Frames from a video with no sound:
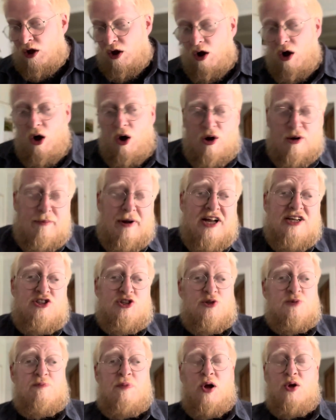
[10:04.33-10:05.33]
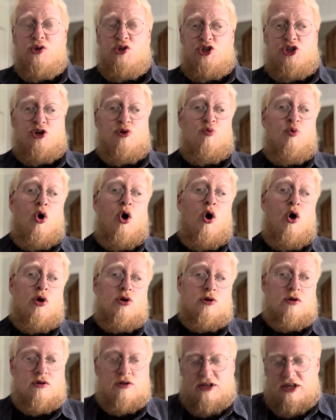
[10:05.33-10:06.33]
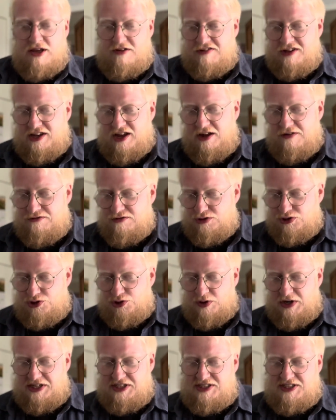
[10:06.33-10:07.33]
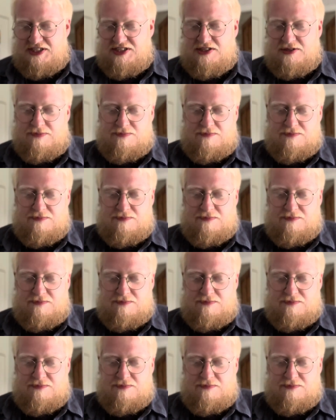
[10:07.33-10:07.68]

or I might just punch a wall if I get frustrated